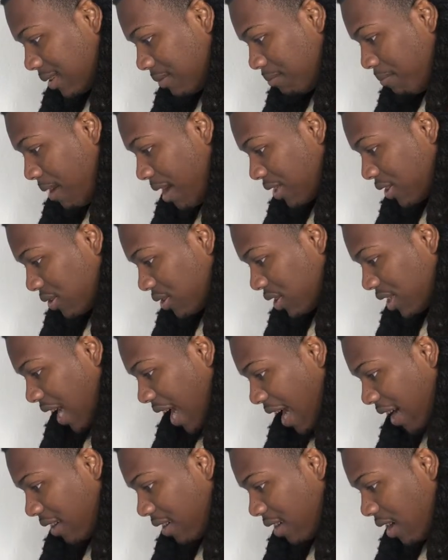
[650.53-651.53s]
Master
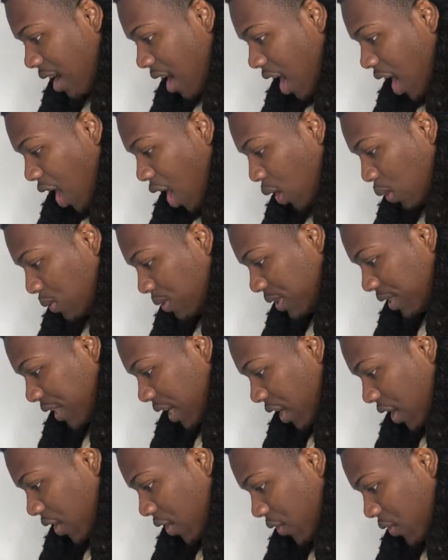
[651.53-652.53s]
Jack, how
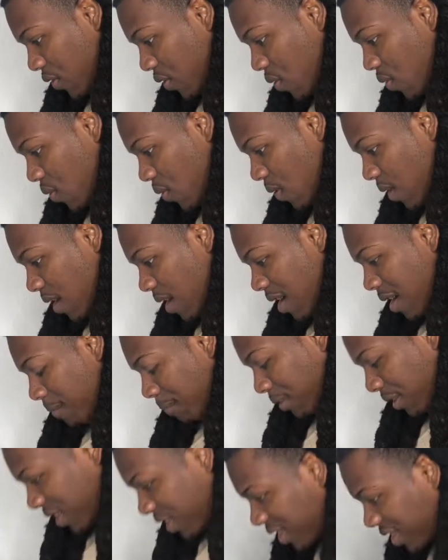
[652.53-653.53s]
dare you?
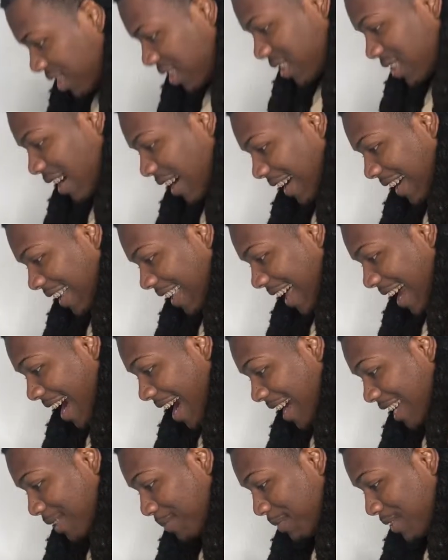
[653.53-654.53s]
A
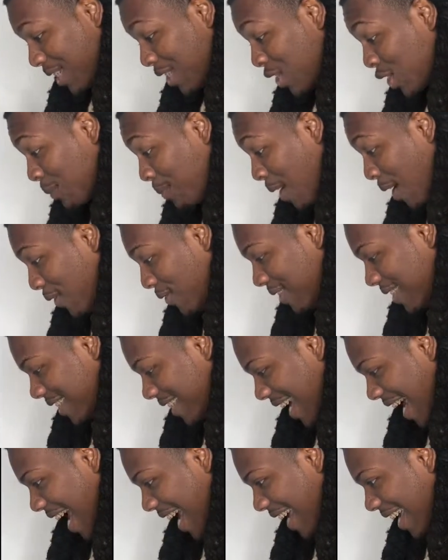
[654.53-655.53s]
class with Chutamaru and
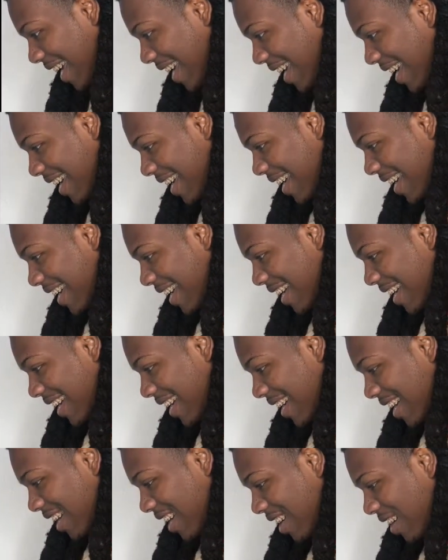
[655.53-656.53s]
Jack.
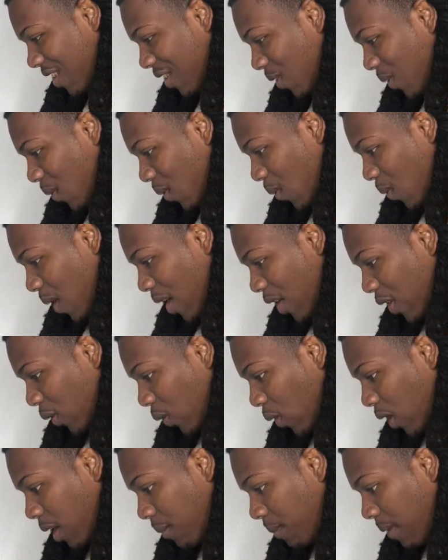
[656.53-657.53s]
What an
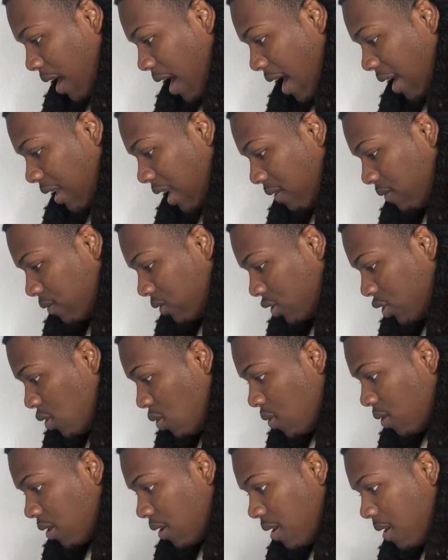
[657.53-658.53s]
incredible high-level
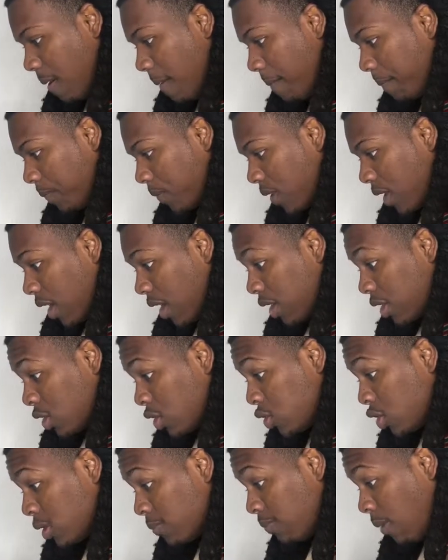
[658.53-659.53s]
duel.
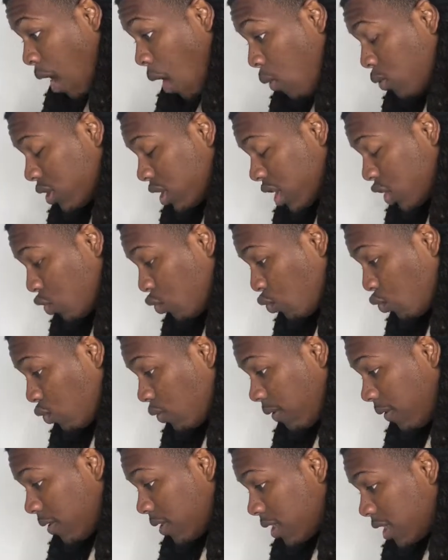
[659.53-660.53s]
Chutamaru just
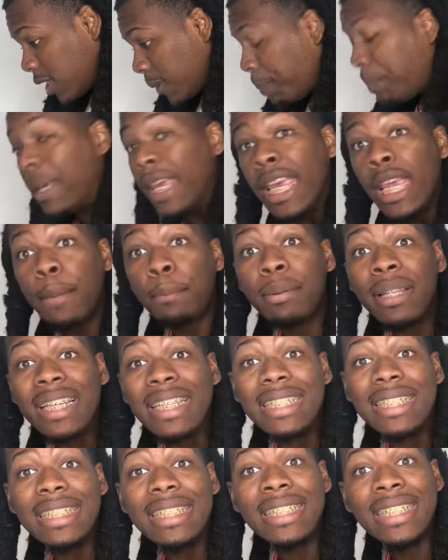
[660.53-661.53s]
speed
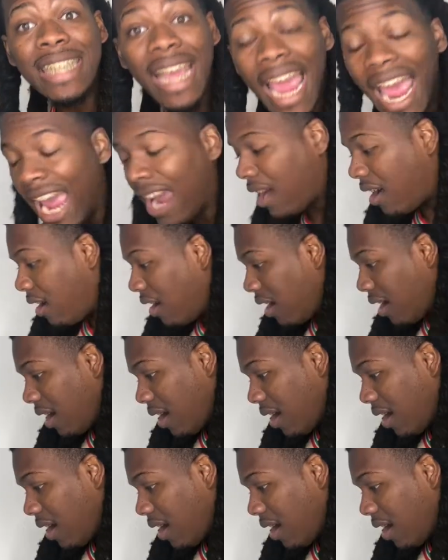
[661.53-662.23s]
blitz Jack.